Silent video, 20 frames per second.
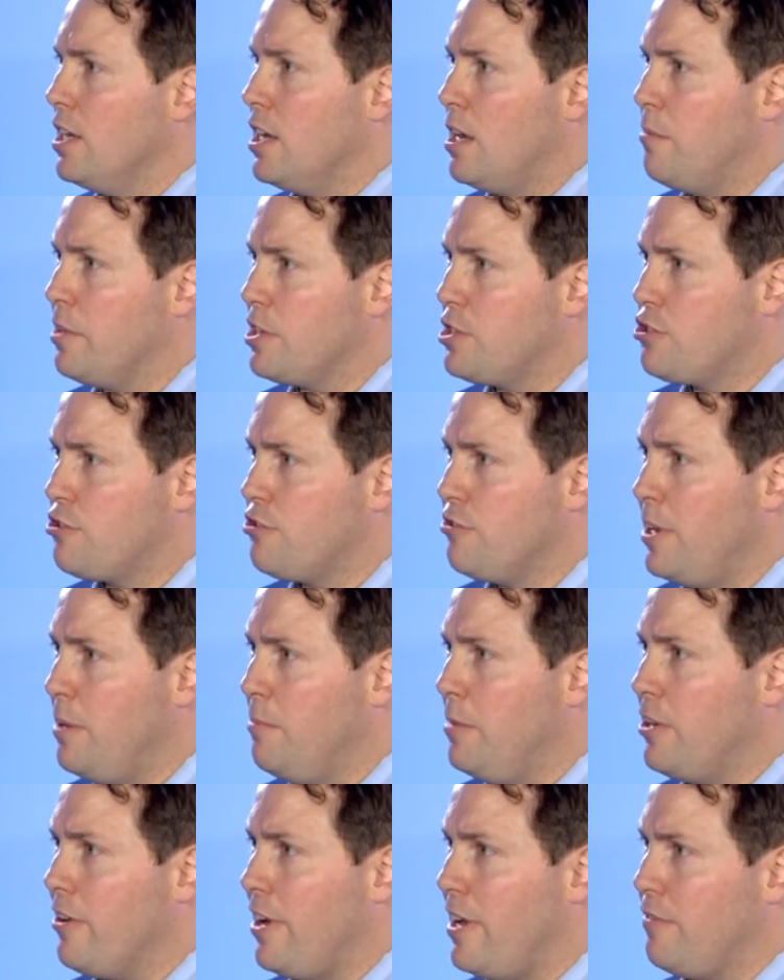We're
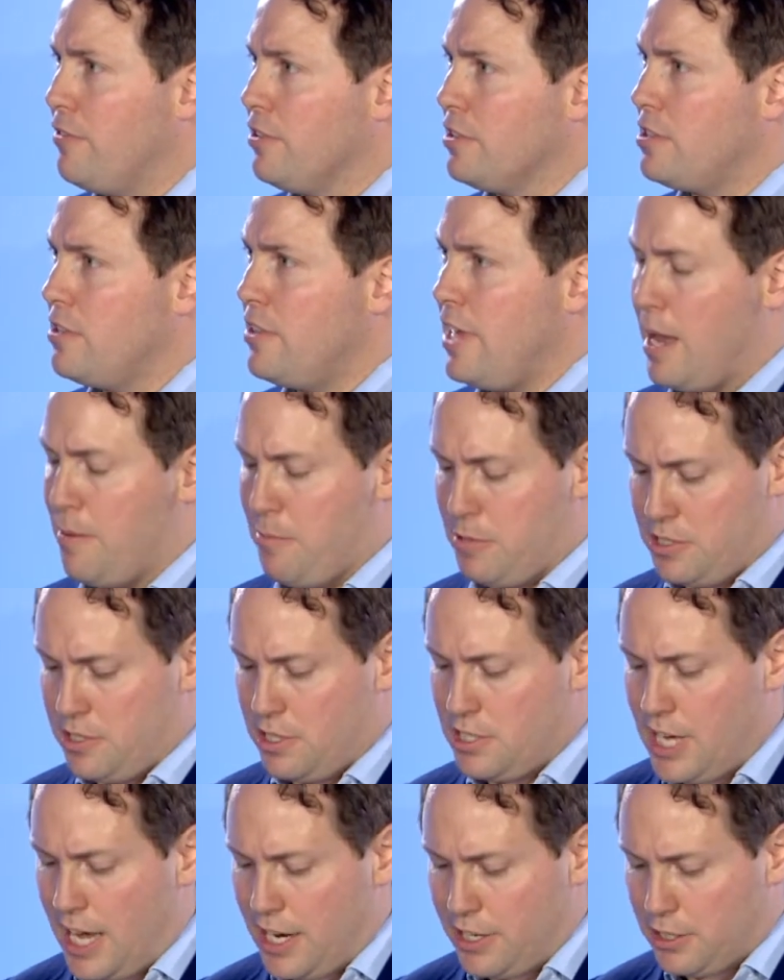extremely grateful to them and to the
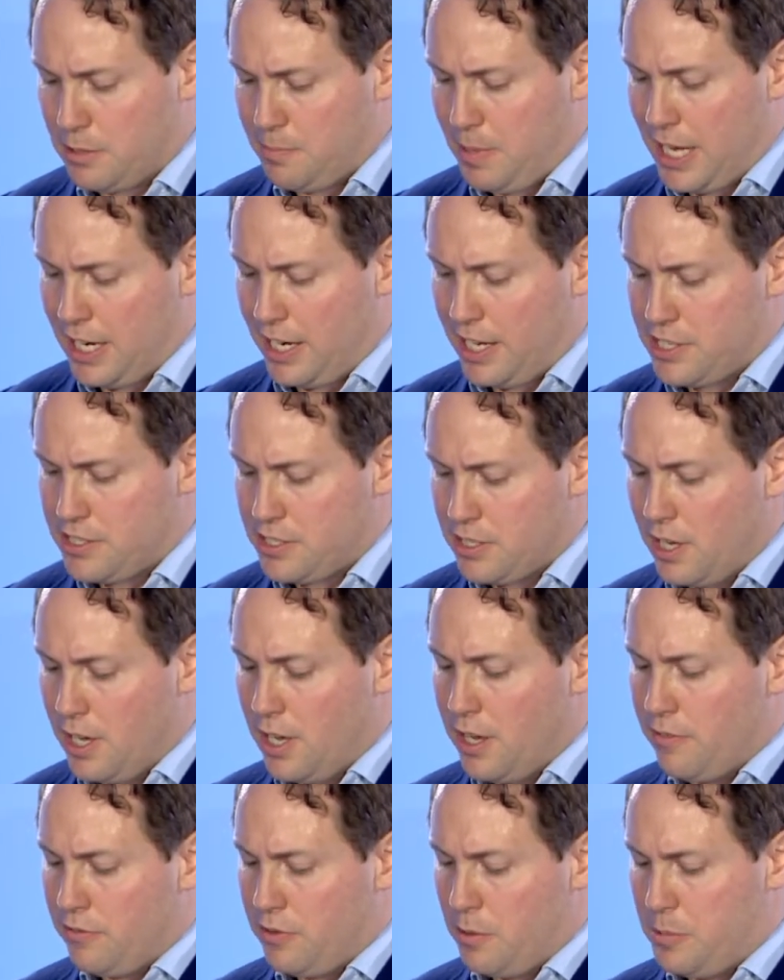technical panellists
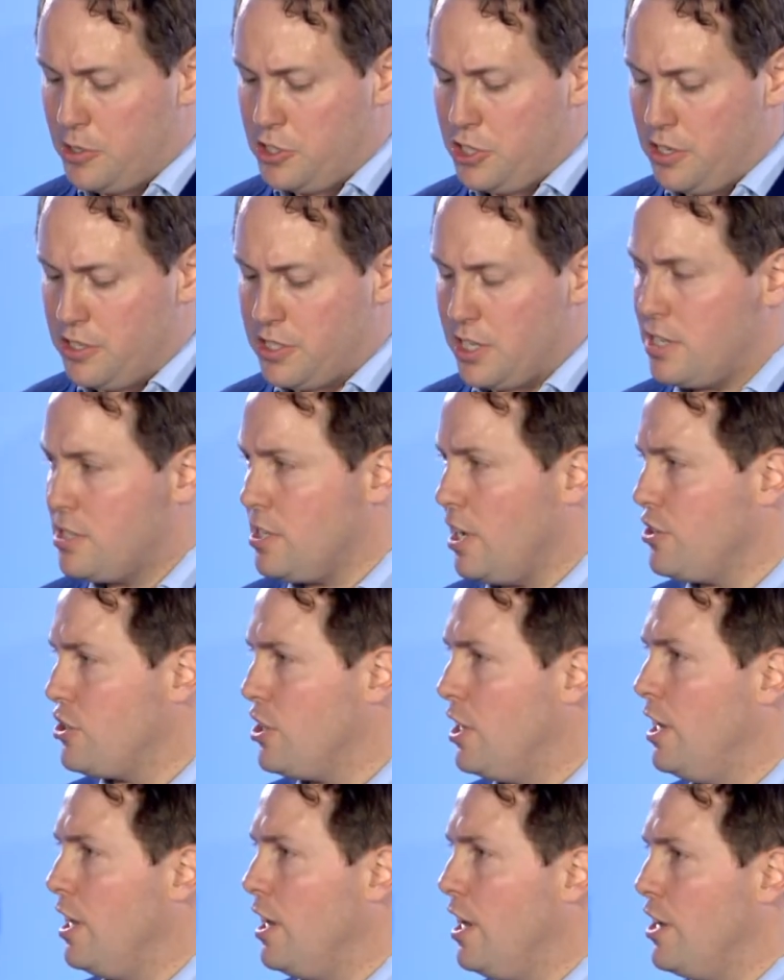for producing such a
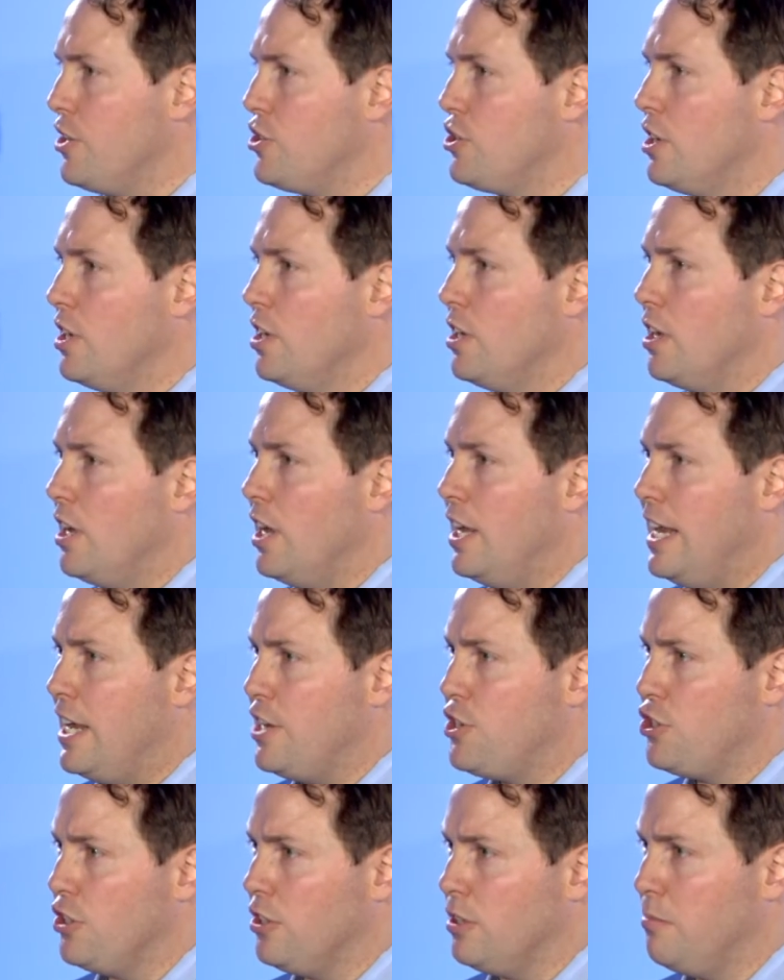large
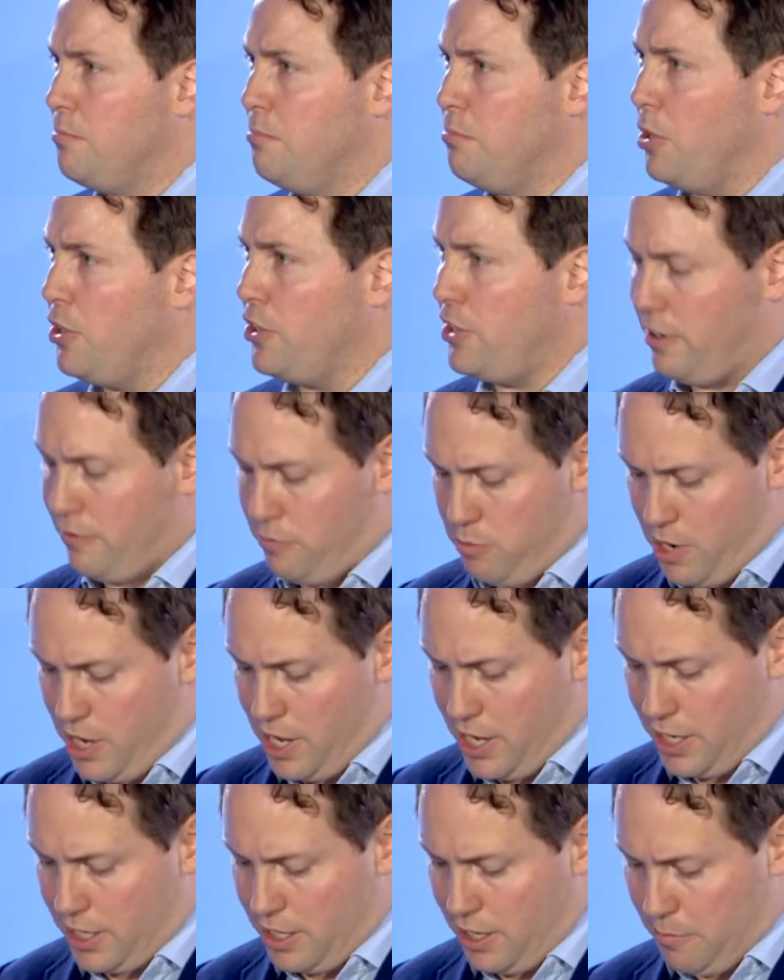initial body of
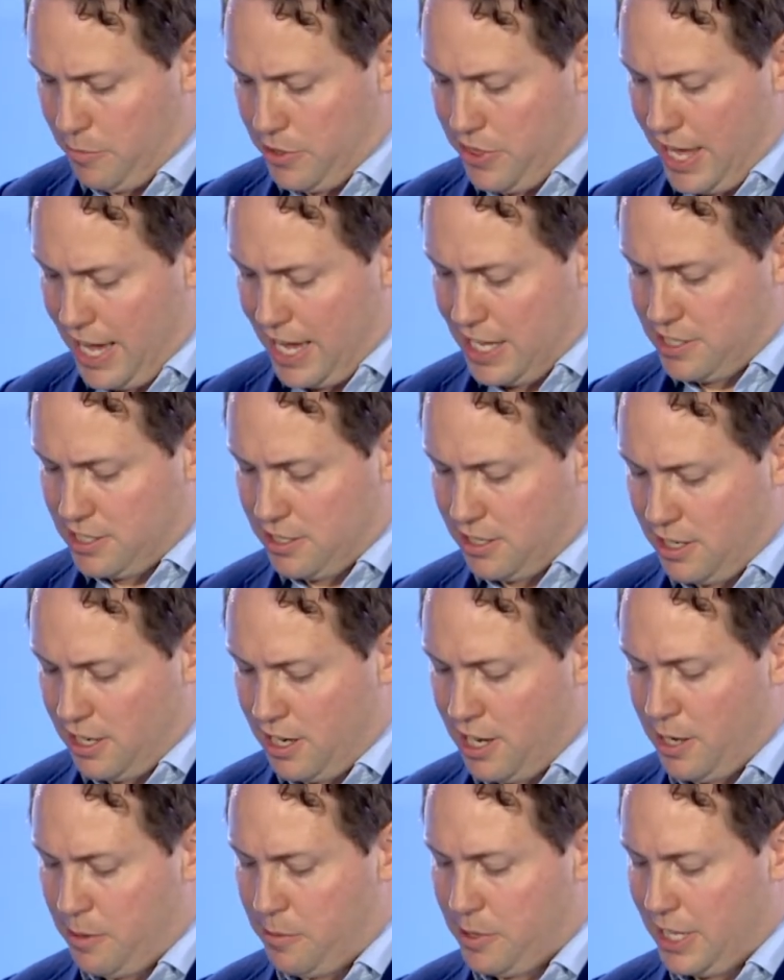work. And with that,
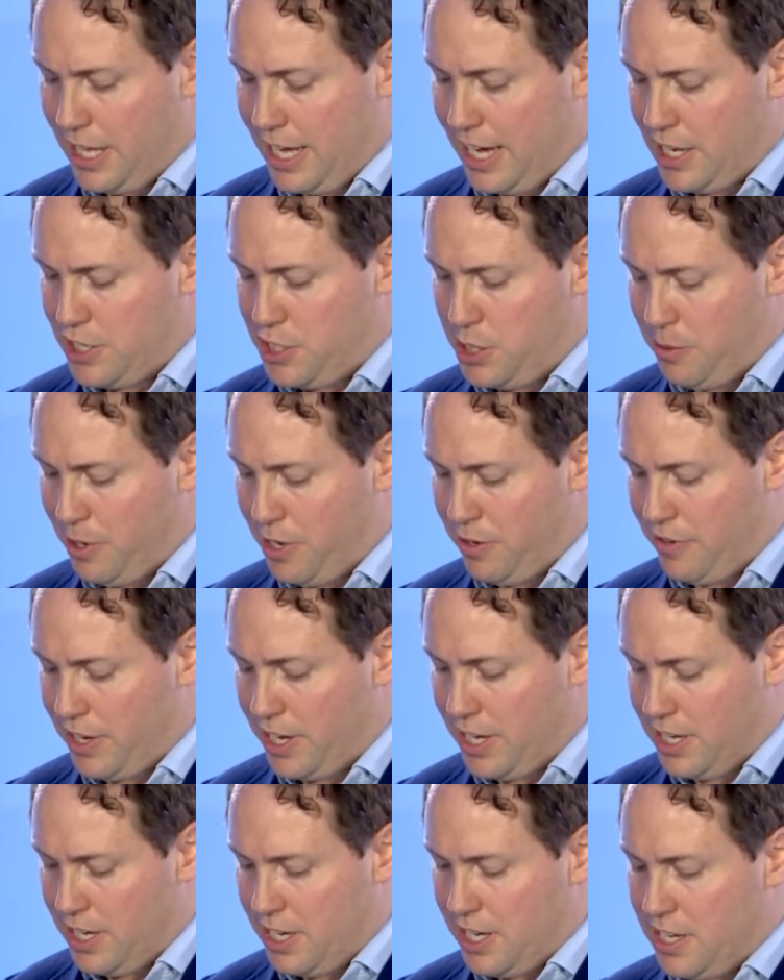I will hand you
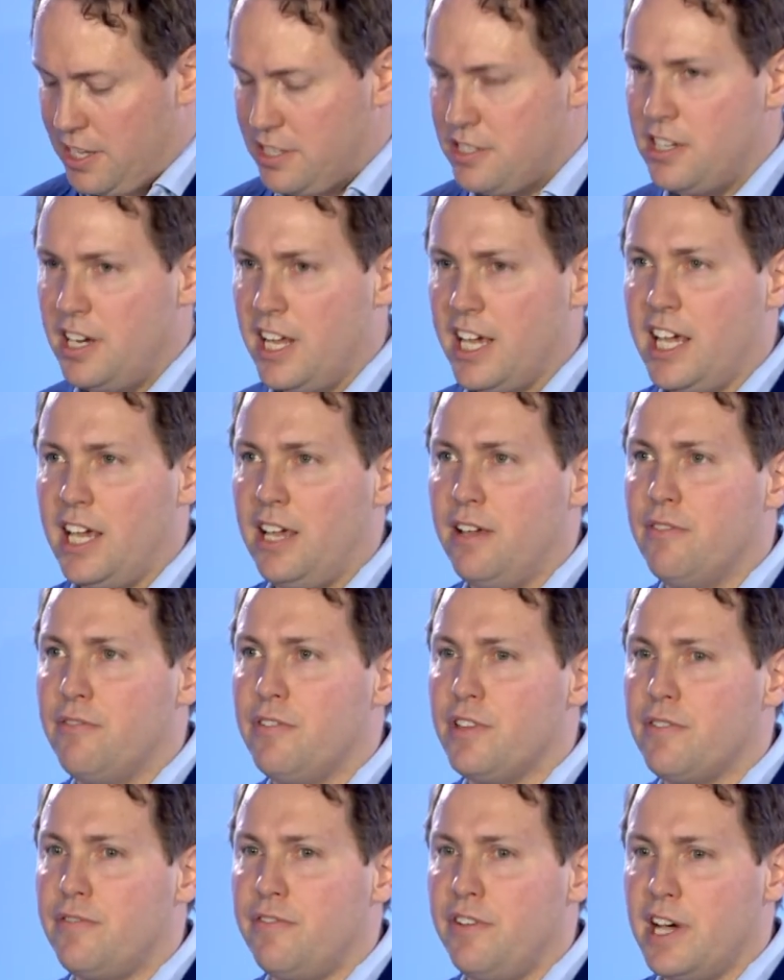over to Nicky
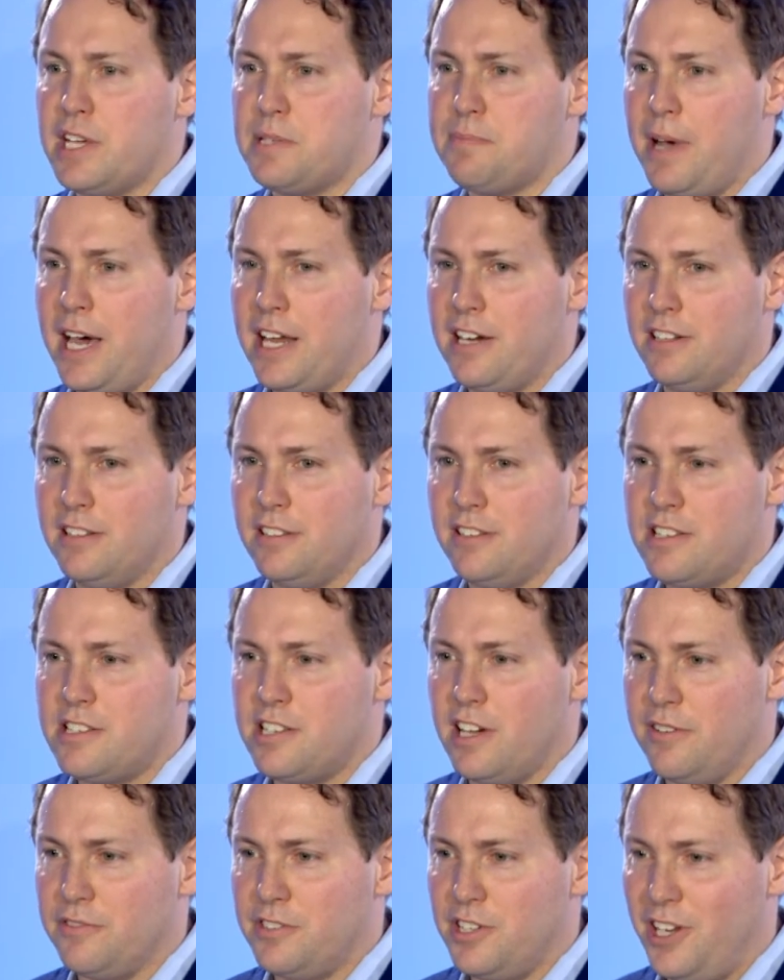for the first panel this
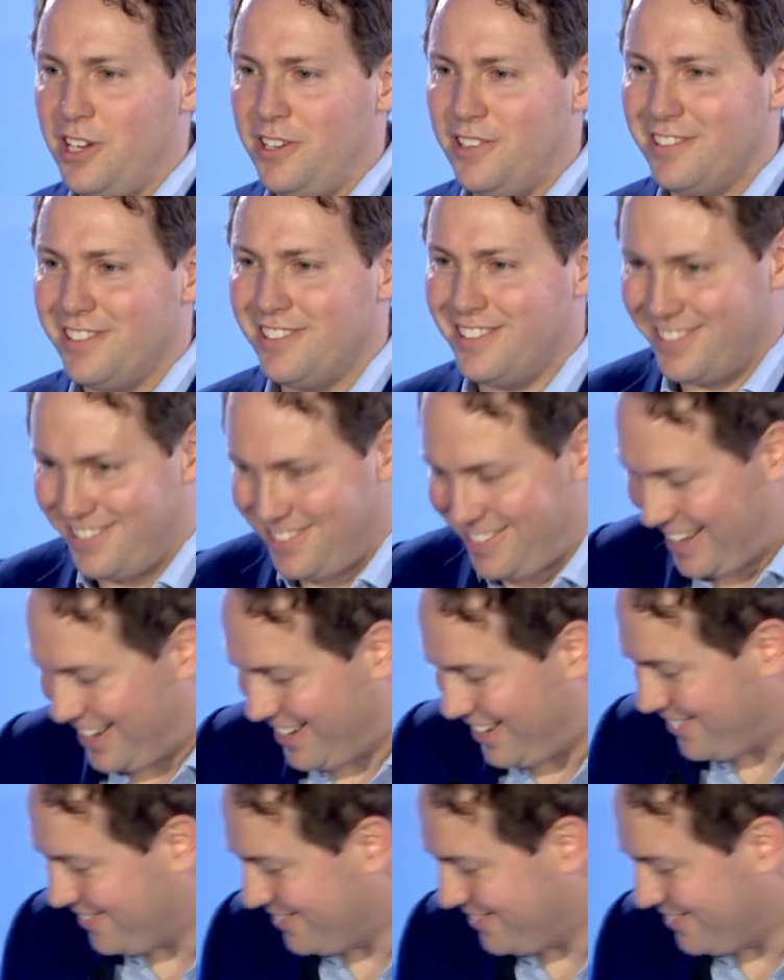afternoon. Thank you.